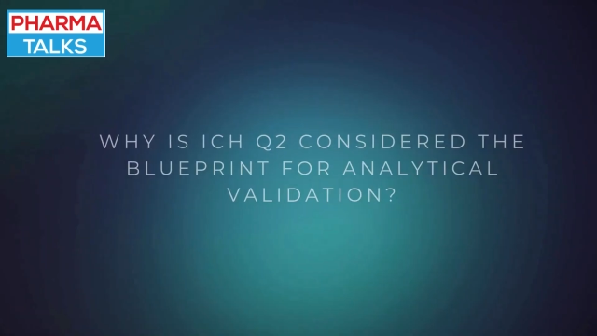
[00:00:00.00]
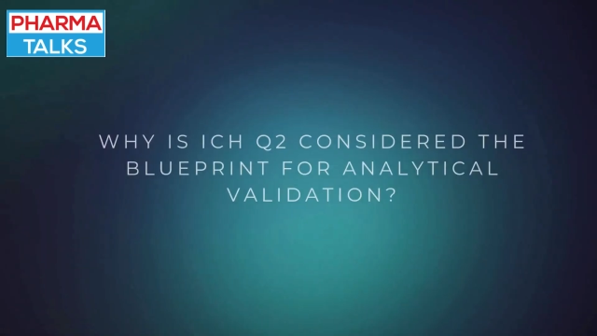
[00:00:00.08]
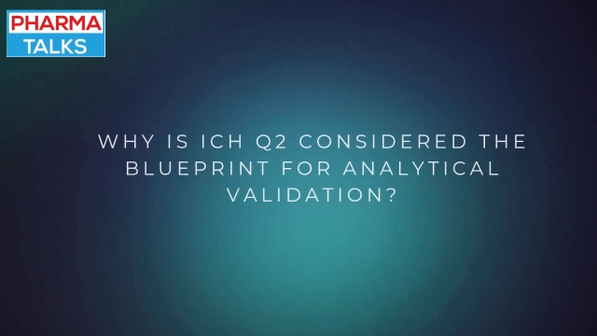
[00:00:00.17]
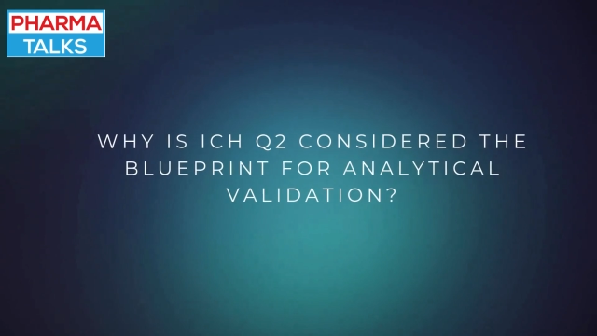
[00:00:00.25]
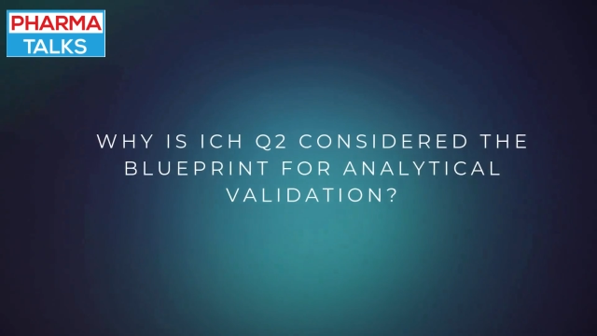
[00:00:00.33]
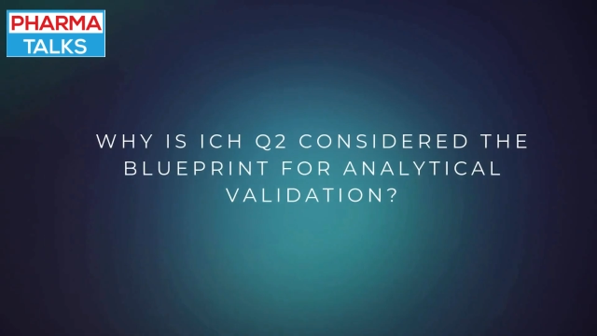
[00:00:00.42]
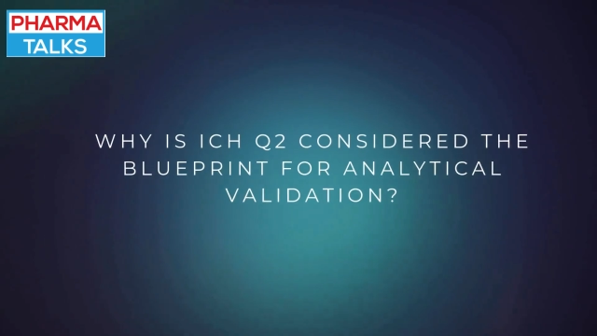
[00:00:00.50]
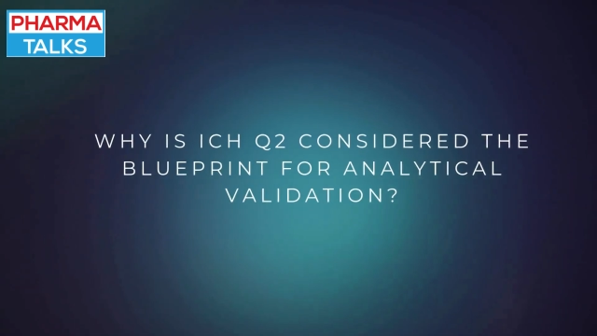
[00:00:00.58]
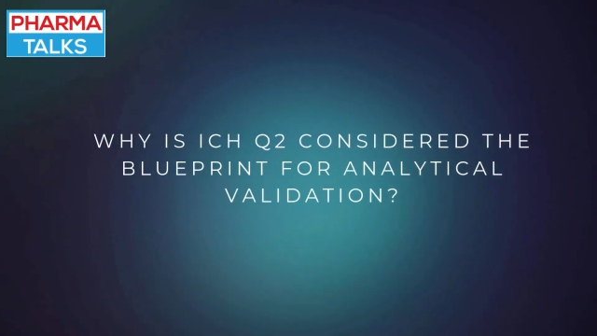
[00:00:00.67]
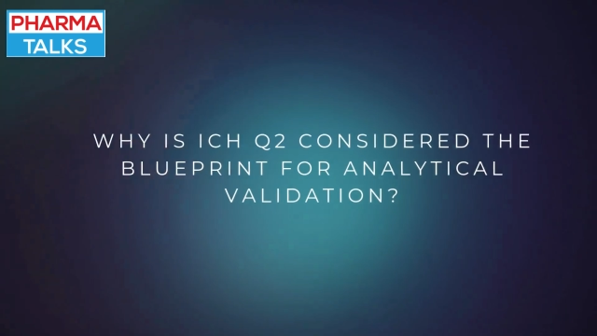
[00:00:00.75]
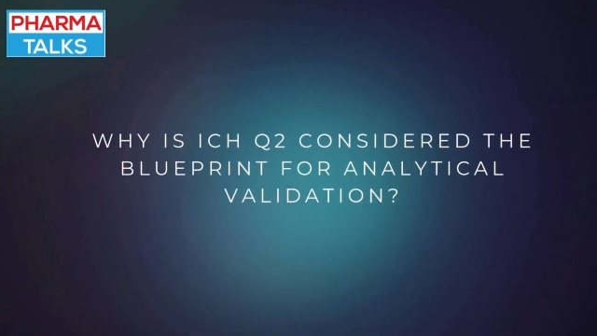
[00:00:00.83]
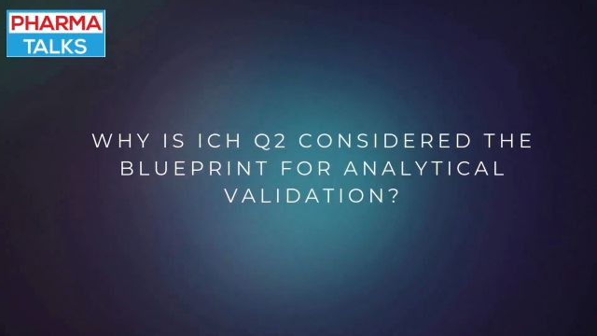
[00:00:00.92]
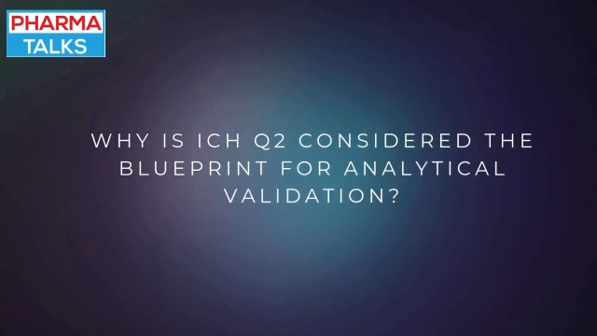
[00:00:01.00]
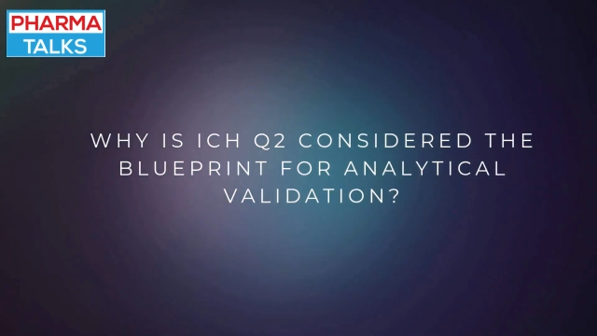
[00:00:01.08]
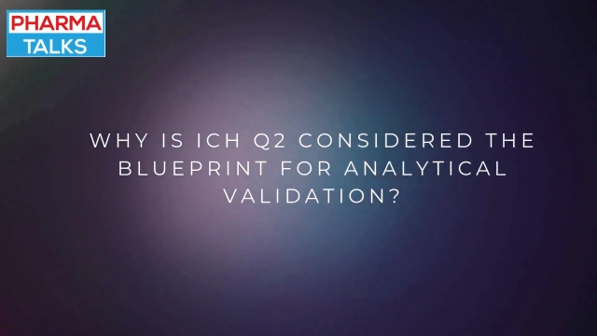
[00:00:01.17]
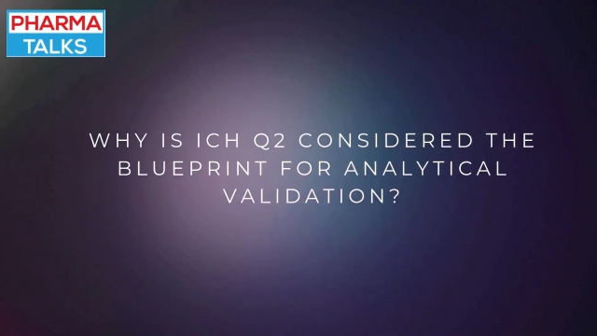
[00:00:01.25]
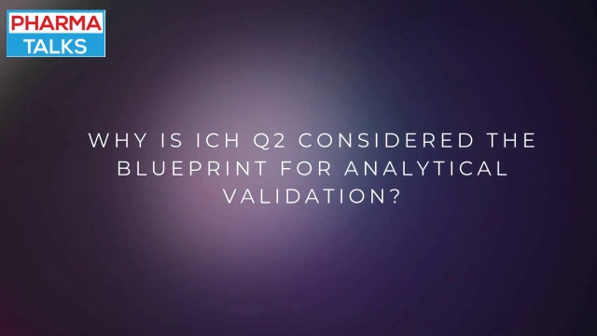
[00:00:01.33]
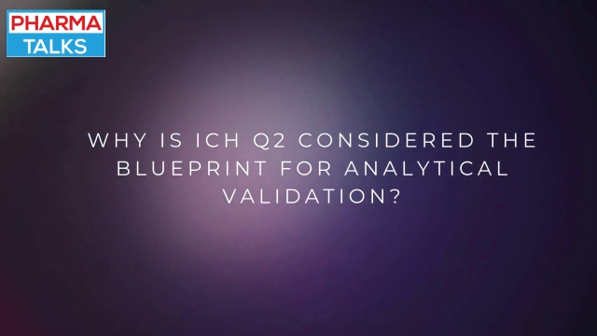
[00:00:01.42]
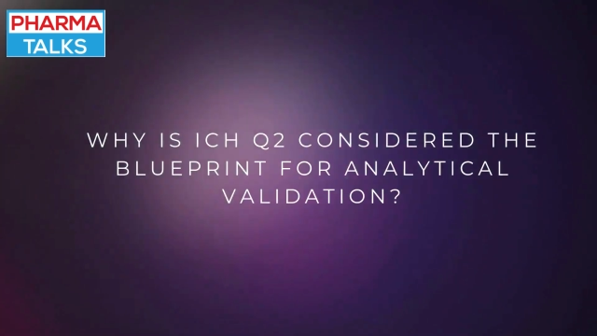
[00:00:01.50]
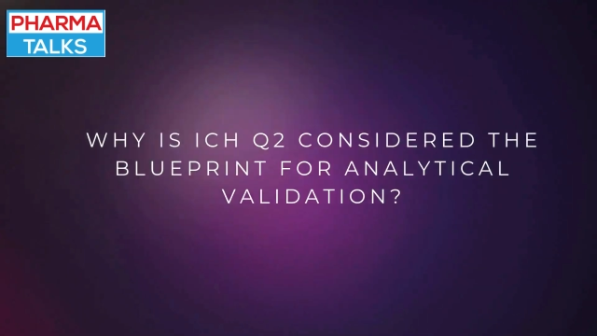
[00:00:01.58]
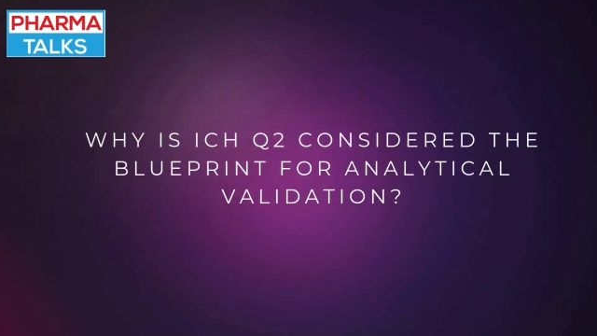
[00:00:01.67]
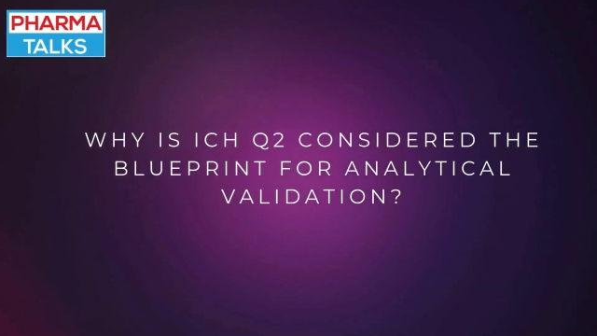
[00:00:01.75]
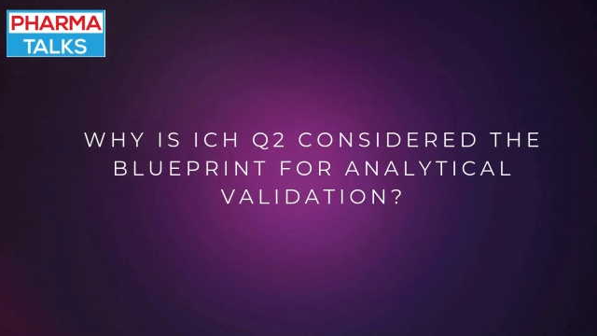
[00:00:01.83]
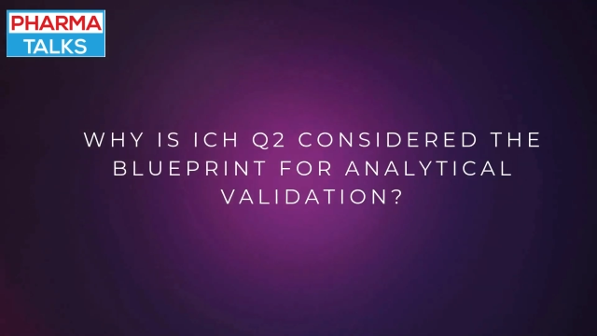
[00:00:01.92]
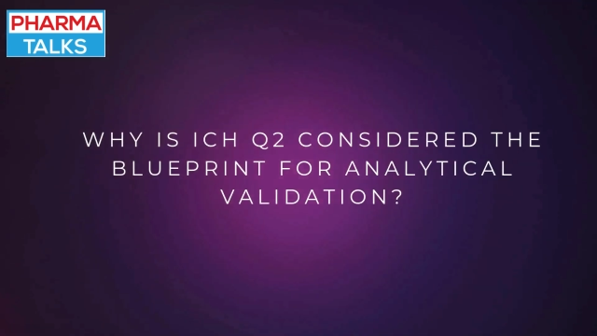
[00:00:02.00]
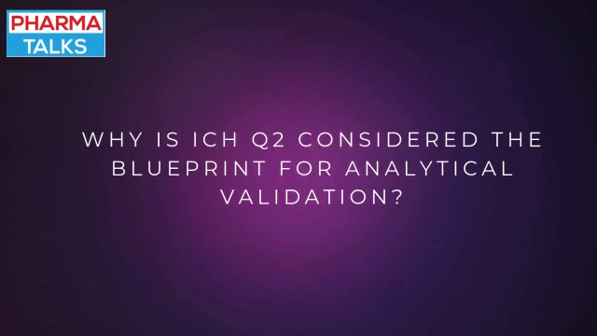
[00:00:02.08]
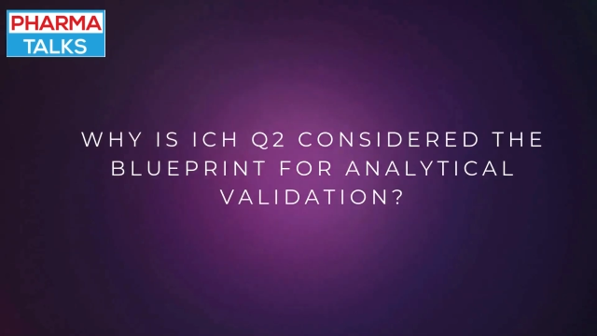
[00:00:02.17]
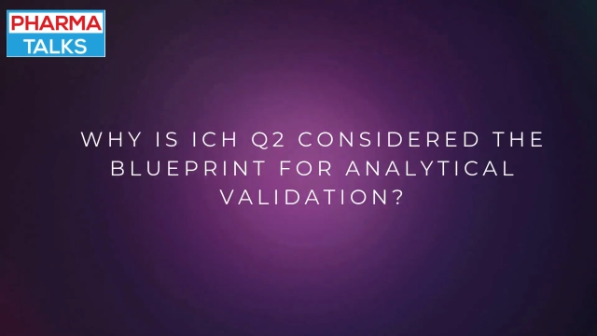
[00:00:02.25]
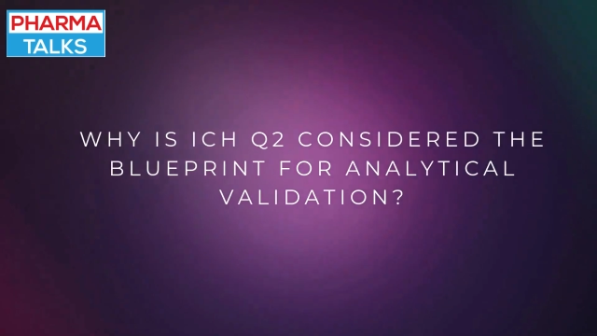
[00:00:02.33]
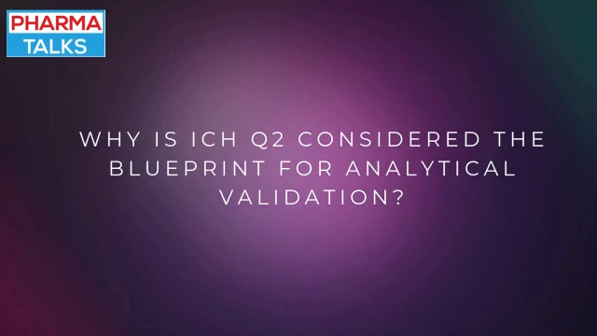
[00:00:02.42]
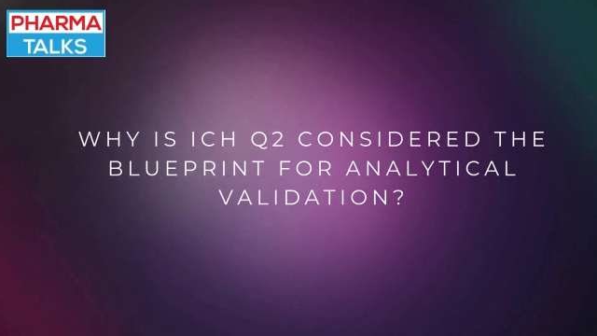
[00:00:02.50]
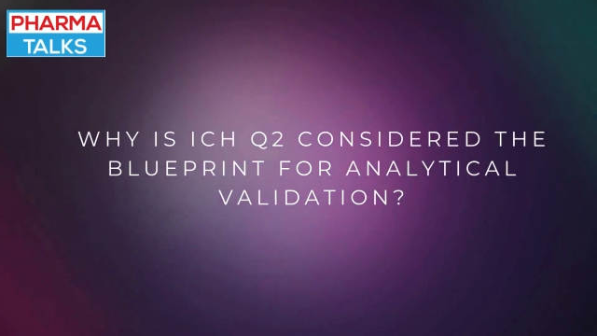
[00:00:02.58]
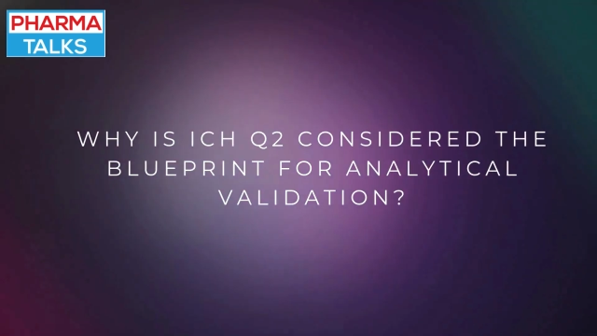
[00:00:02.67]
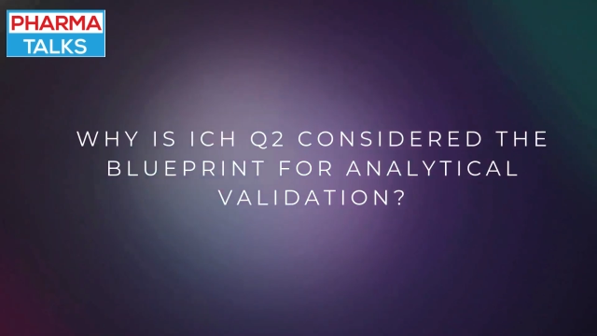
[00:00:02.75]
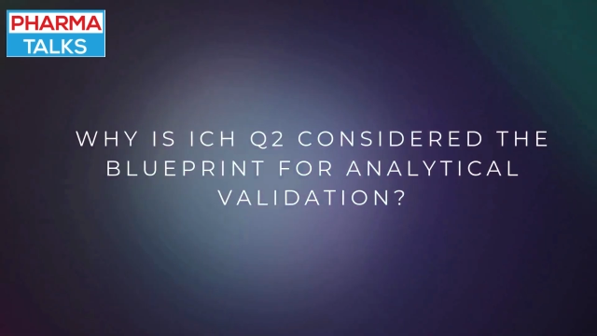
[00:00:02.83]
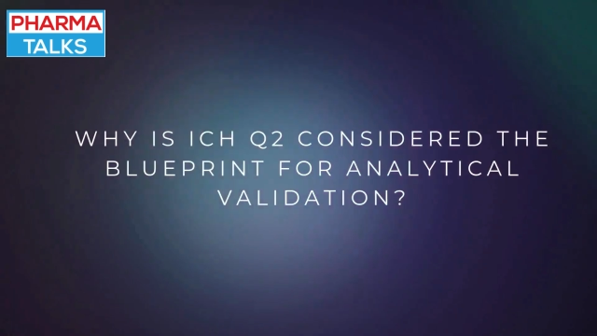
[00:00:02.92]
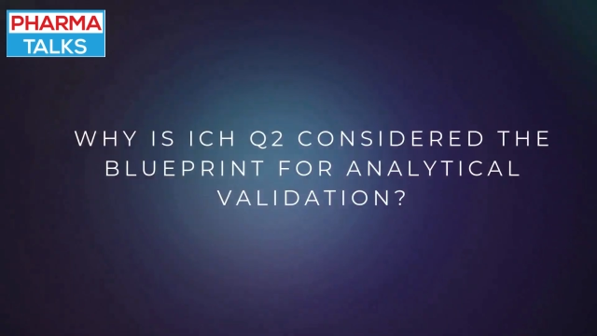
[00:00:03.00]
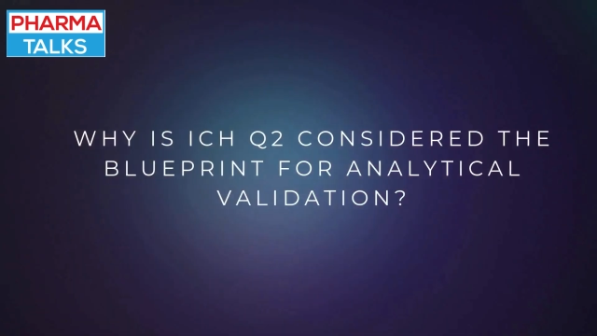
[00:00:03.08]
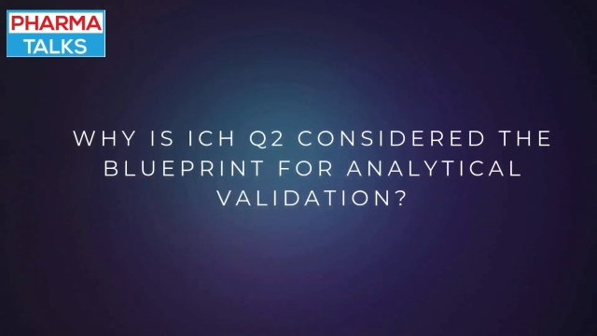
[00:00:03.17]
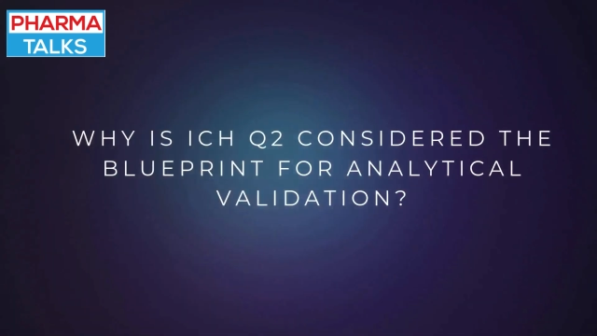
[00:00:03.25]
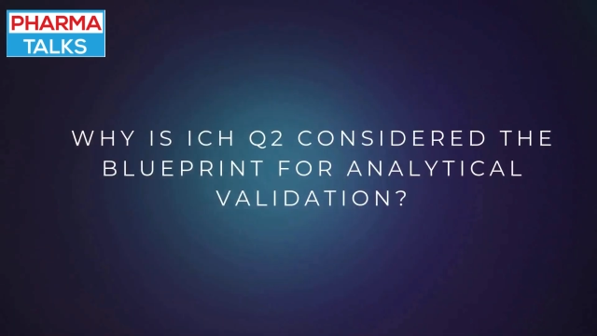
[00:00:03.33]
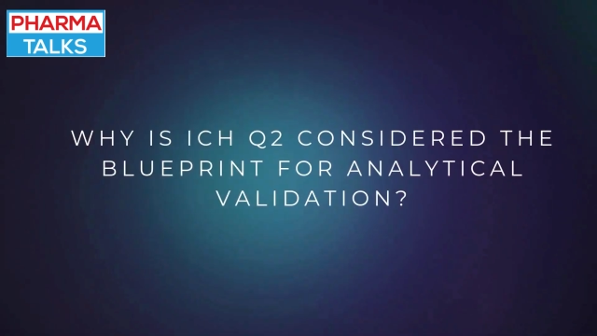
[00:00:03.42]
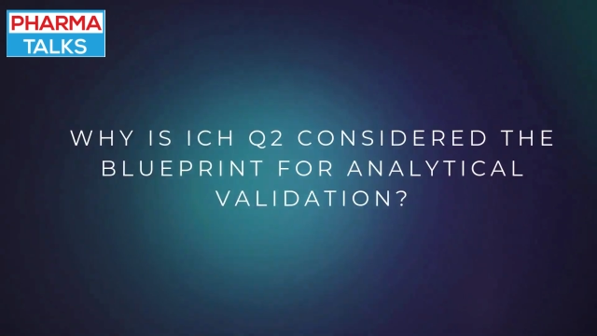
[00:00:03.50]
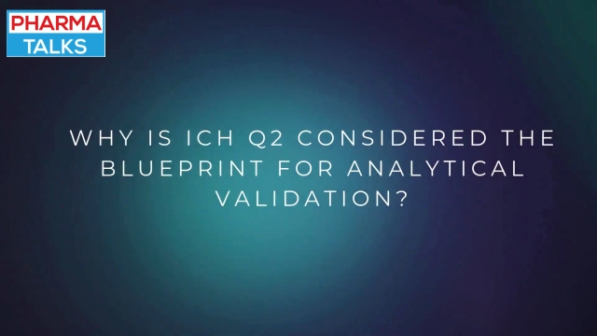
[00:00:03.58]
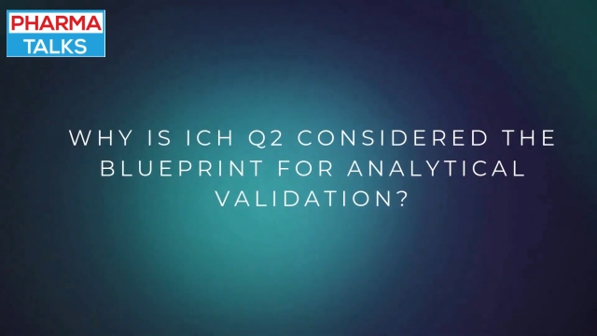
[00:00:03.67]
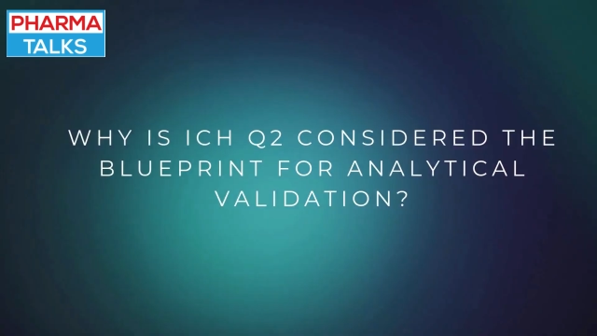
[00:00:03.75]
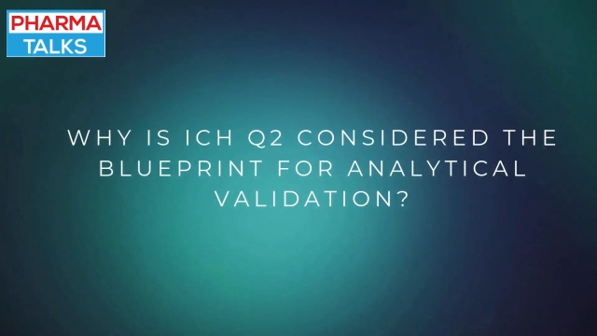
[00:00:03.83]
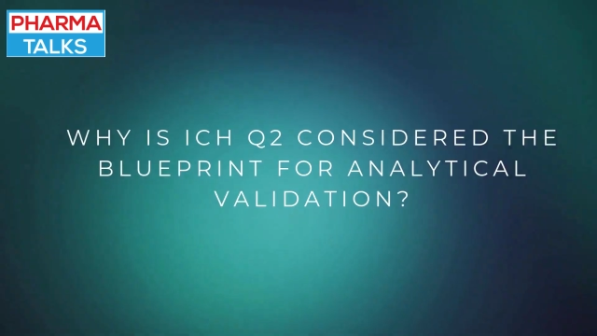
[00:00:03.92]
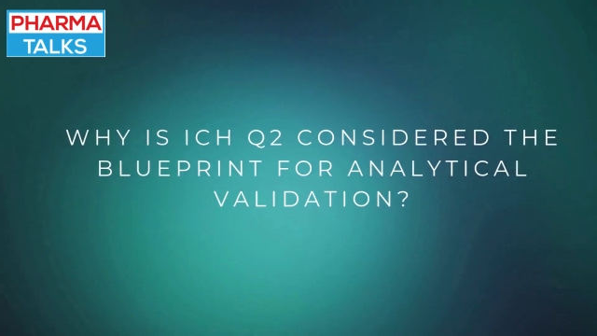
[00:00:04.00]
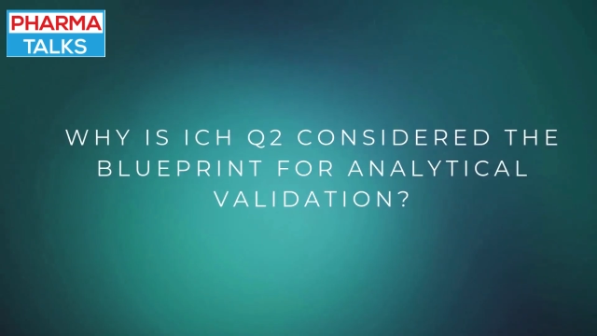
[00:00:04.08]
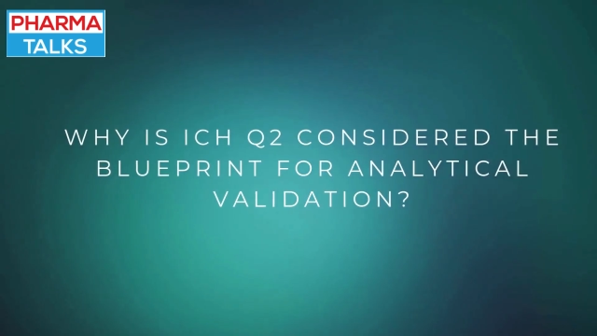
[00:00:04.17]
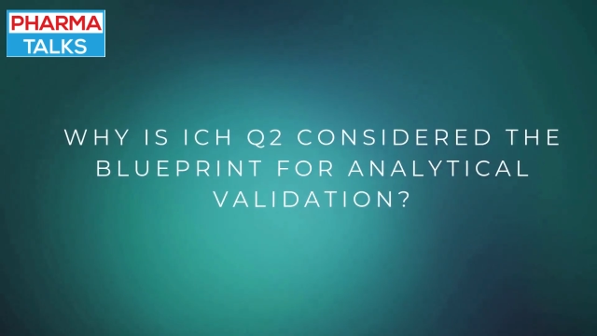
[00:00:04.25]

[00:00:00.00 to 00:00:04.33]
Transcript: No face is visible, so there are no lips to read.